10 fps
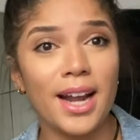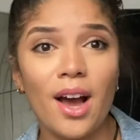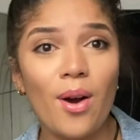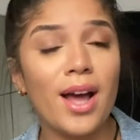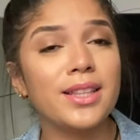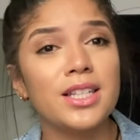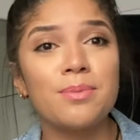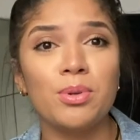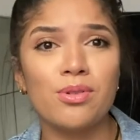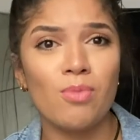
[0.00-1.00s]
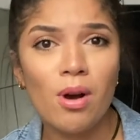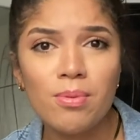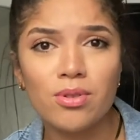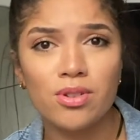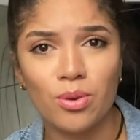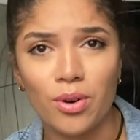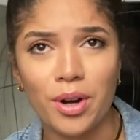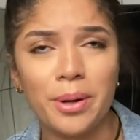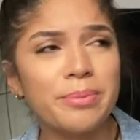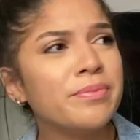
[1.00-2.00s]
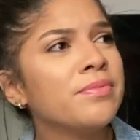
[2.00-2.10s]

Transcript: out at this Boost Mobile store.